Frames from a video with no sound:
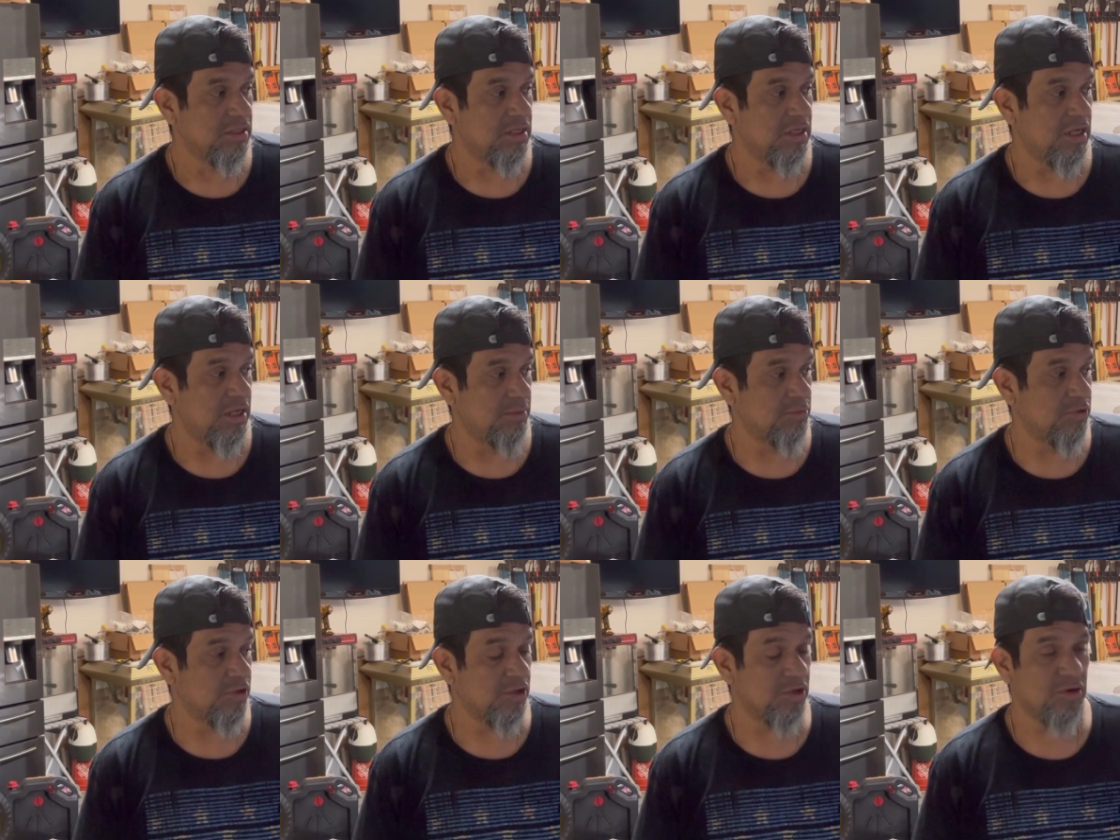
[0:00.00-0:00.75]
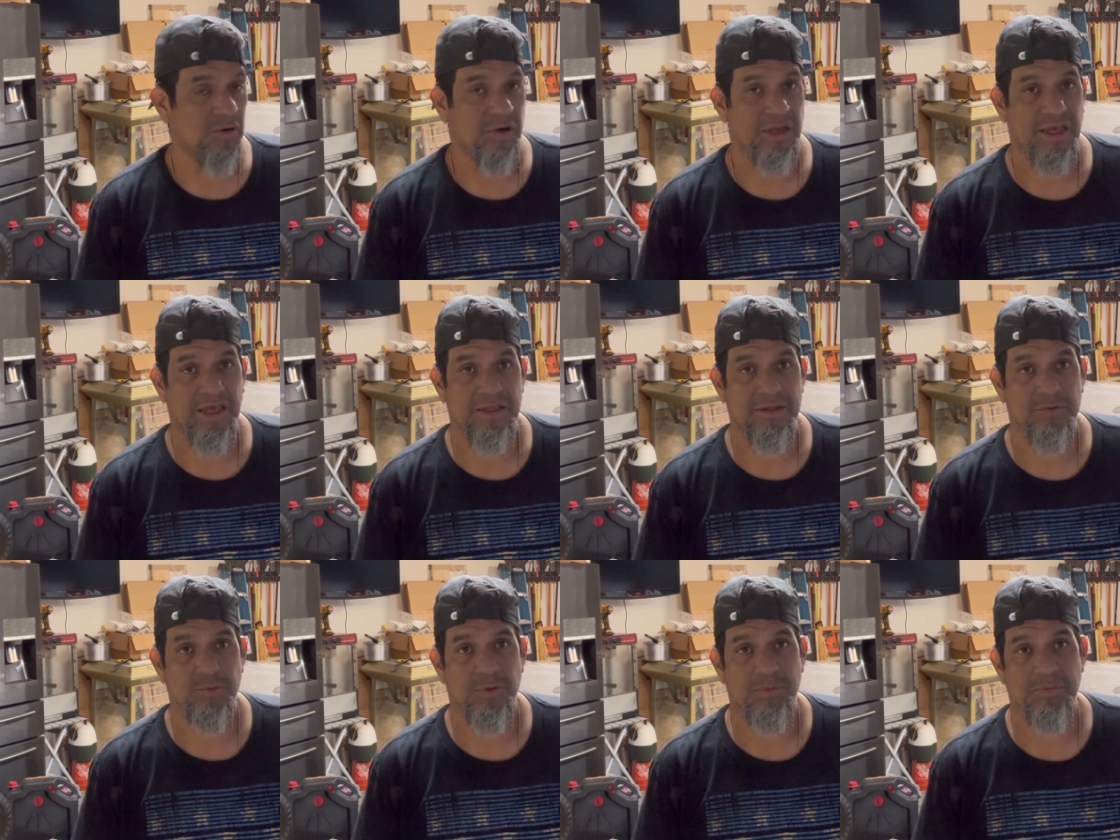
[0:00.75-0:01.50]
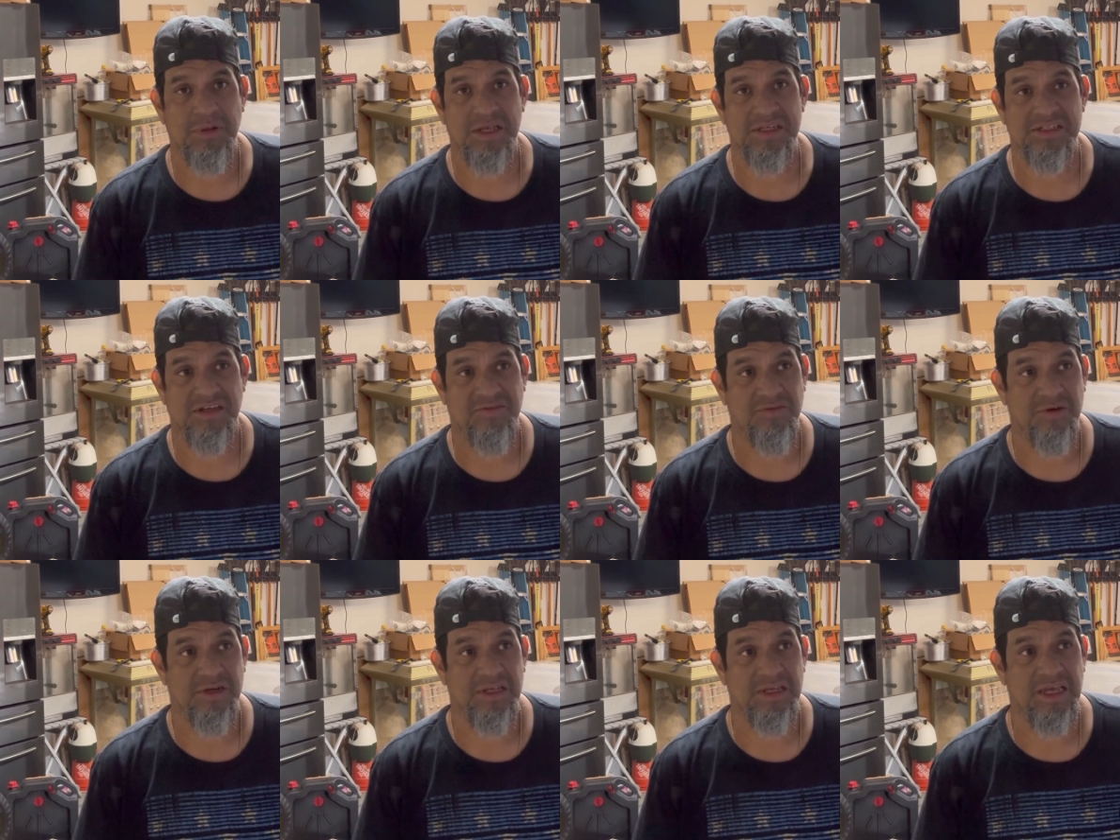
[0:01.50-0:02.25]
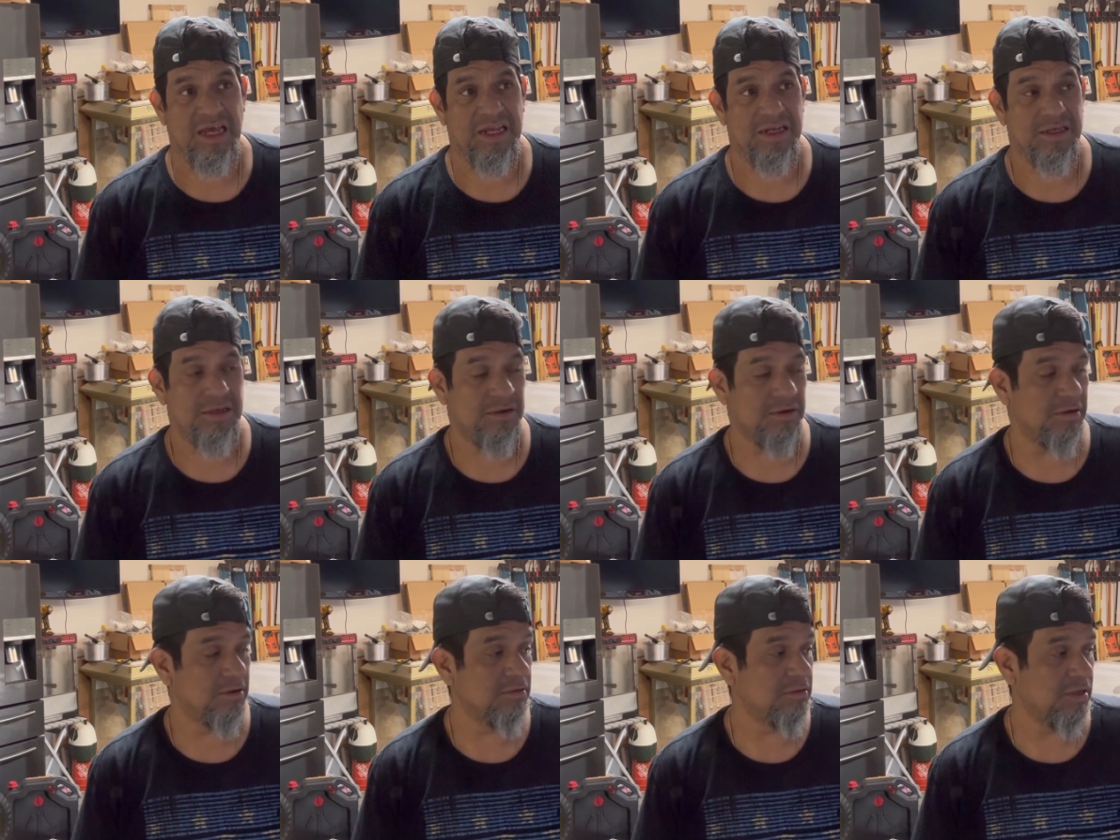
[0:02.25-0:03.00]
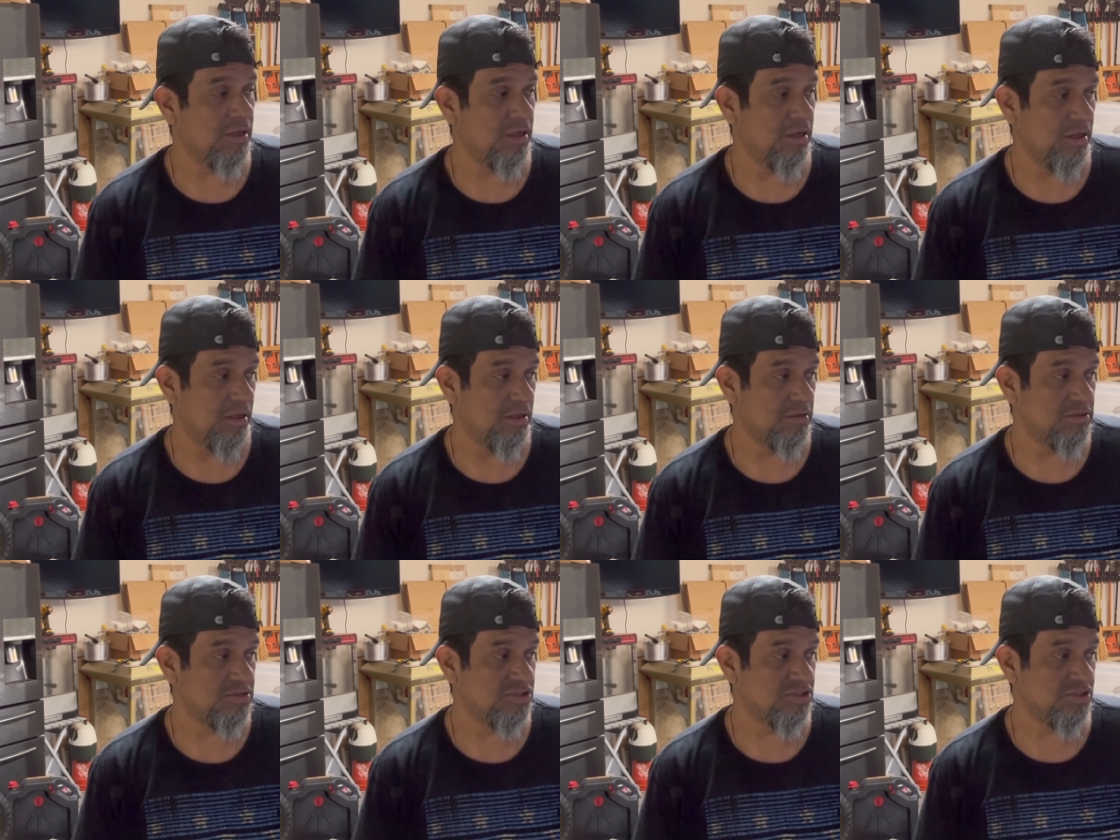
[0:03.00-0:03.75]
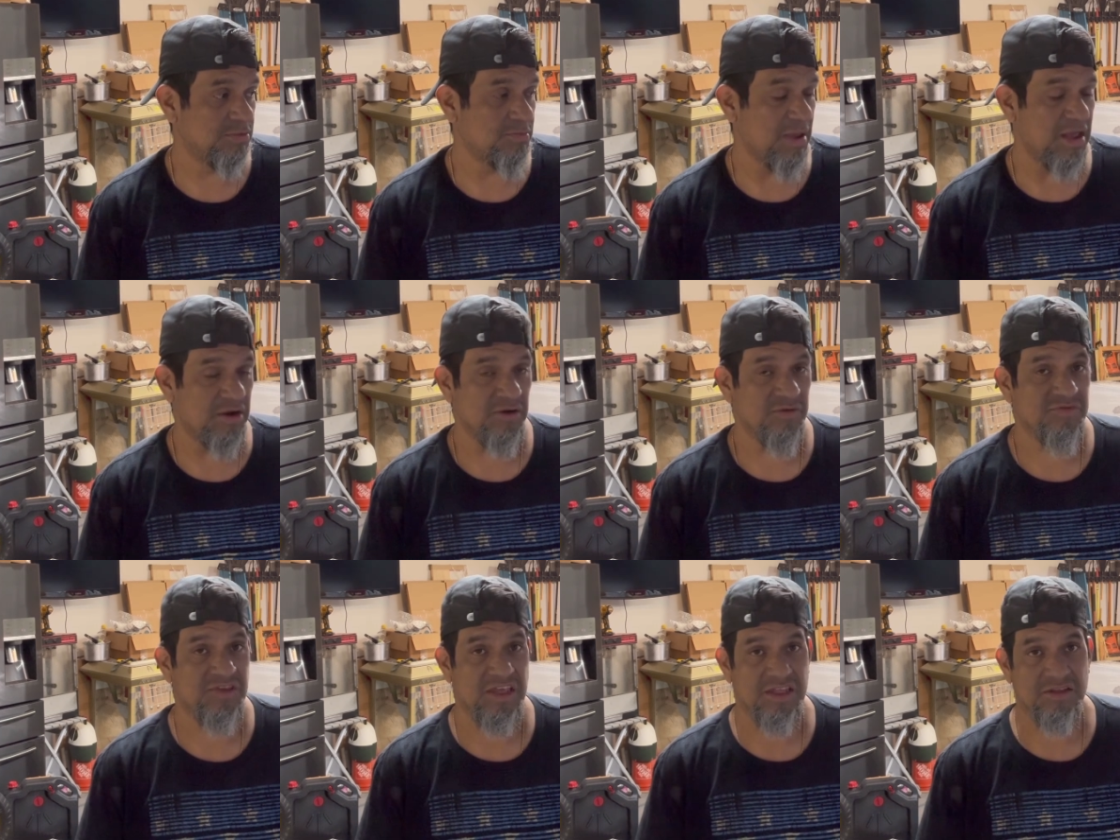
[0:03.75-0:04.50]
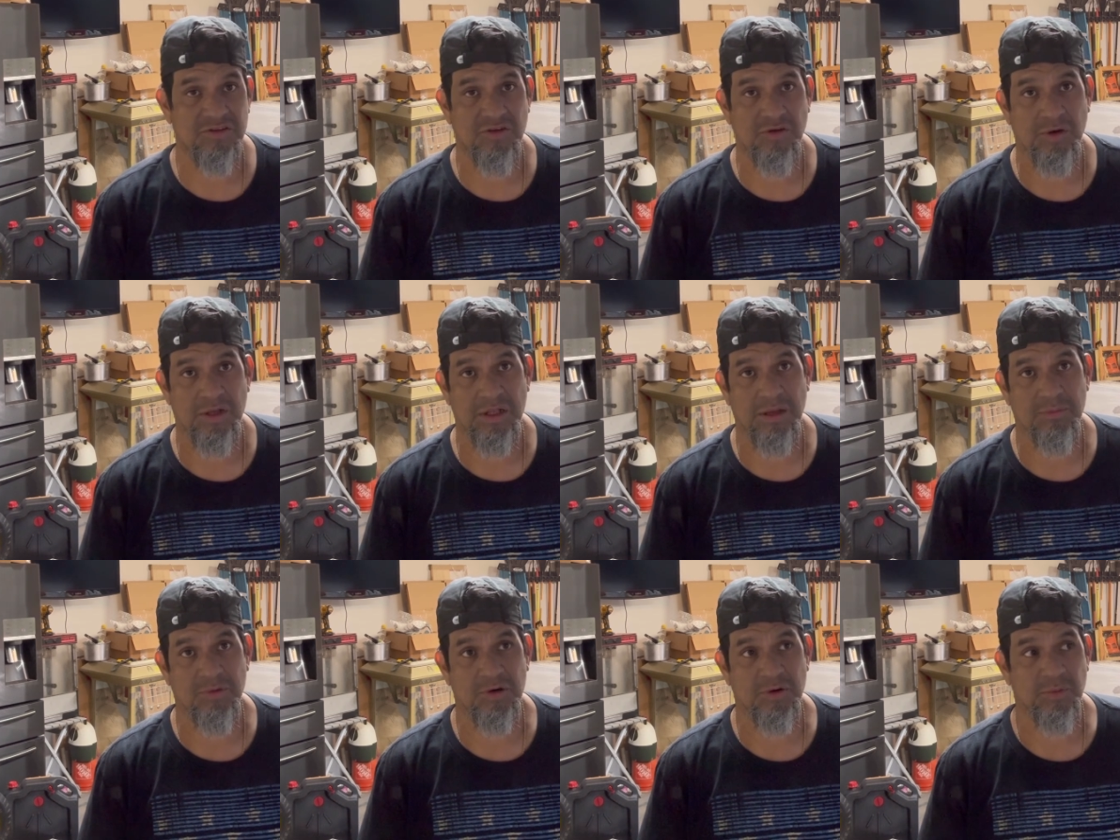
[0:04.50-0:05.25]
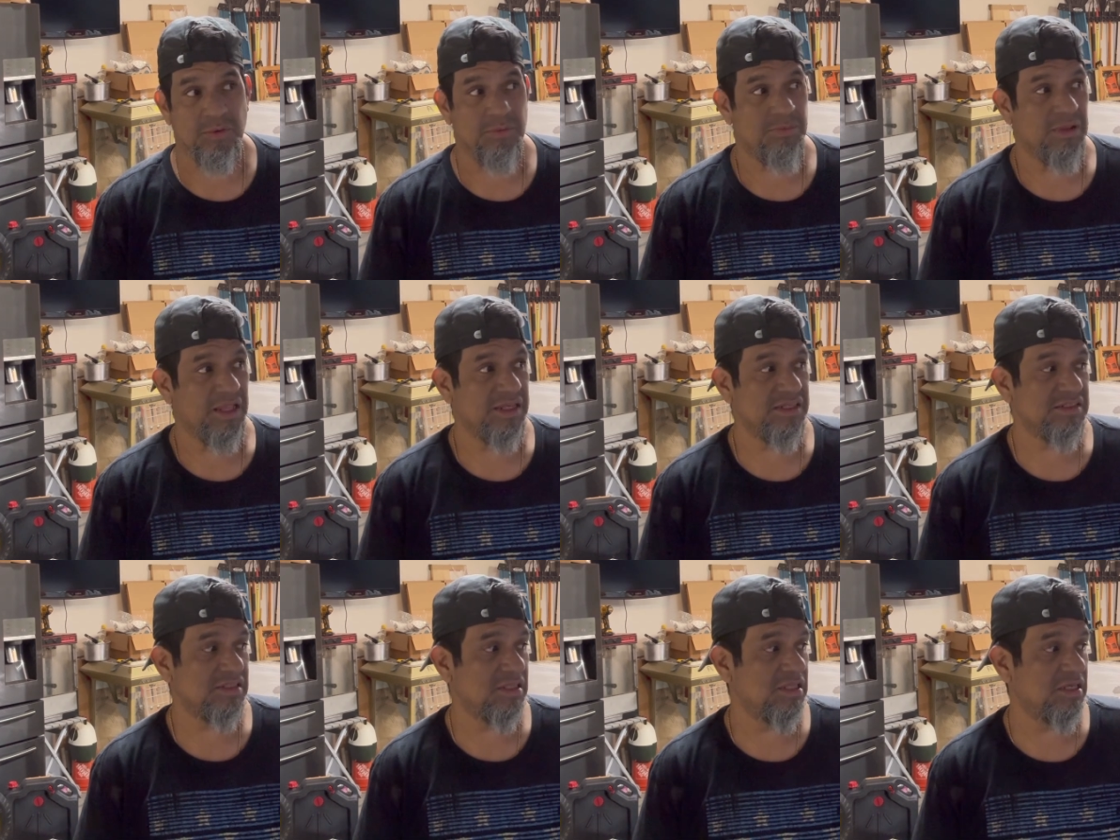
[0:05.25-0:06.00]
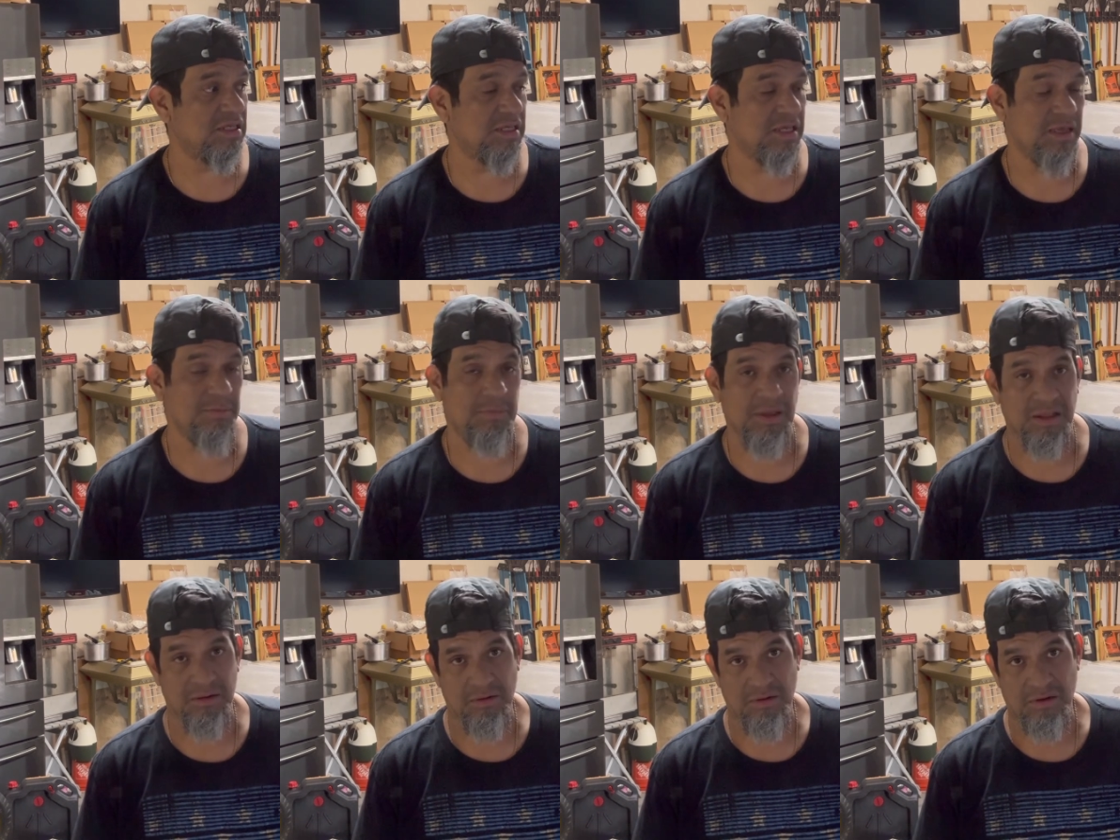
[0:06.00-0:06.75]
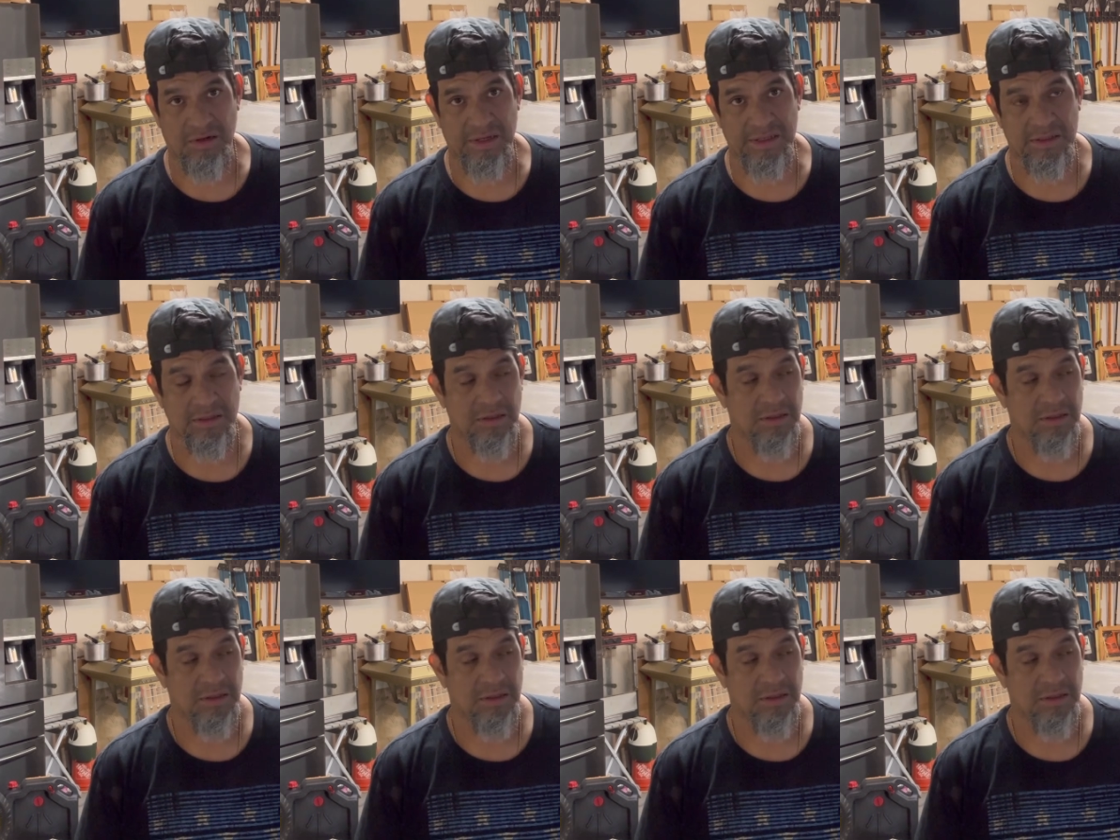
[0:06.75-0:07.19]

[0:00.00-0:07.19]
I'm gonna go ahead and replace. I've already got it here. Just a matter of getting to it. I'm gonna replace the impeller on it.